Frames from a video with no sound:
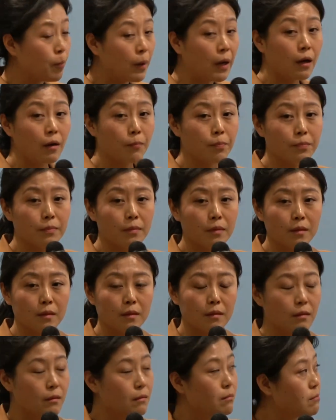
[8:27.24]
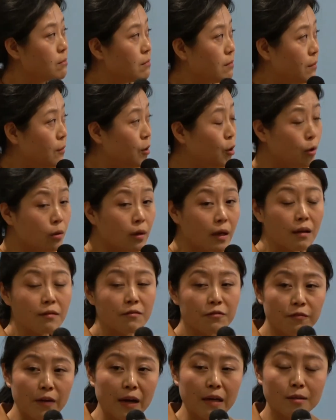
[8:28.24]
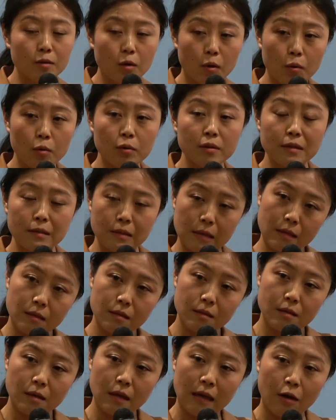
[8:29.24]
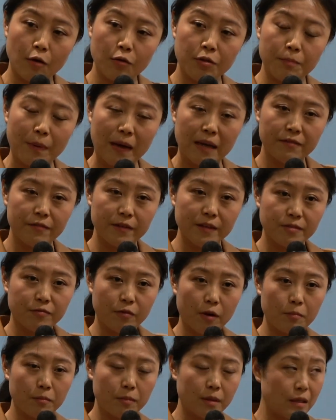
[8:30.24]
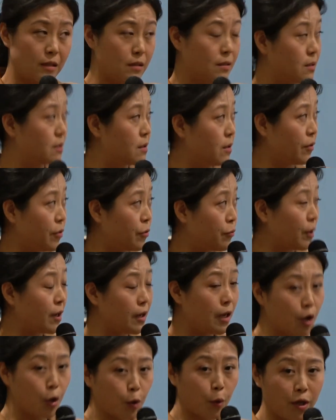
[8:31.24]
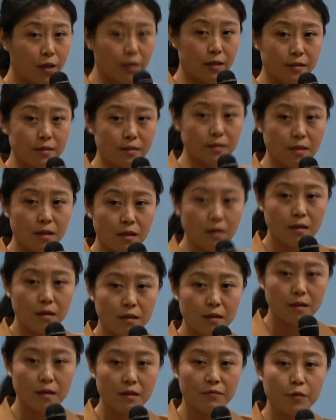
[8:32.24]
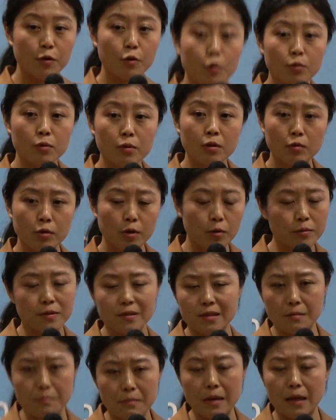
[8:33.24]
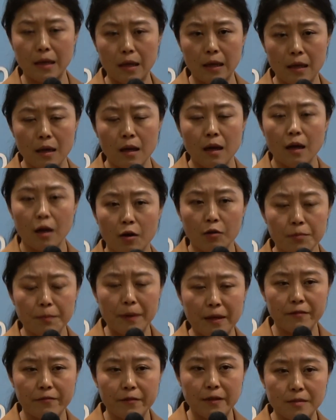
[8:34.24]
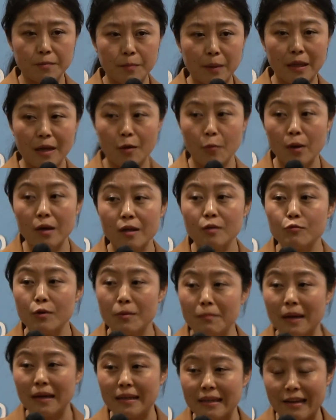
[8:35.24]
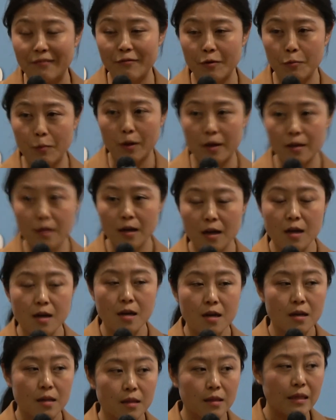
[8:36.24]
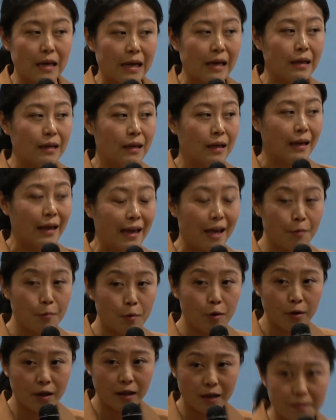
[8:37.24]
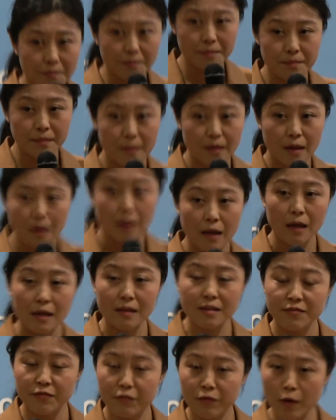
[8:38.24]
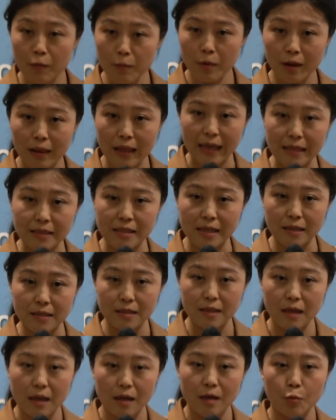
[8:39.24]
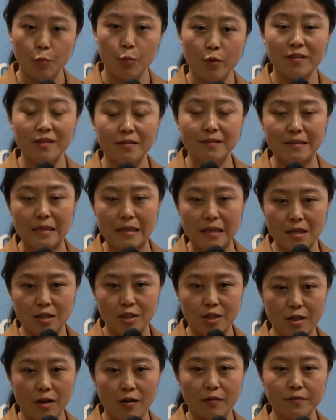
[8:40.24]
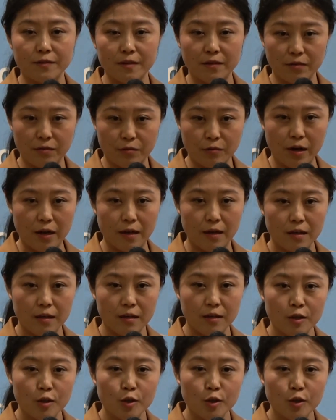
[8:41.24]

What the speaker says: But you can find all the health benefits from these three ingredients. If you Google, you will see many health benefits. But I want to remind everyone that Hammerhim is formulated with the synergy of the three.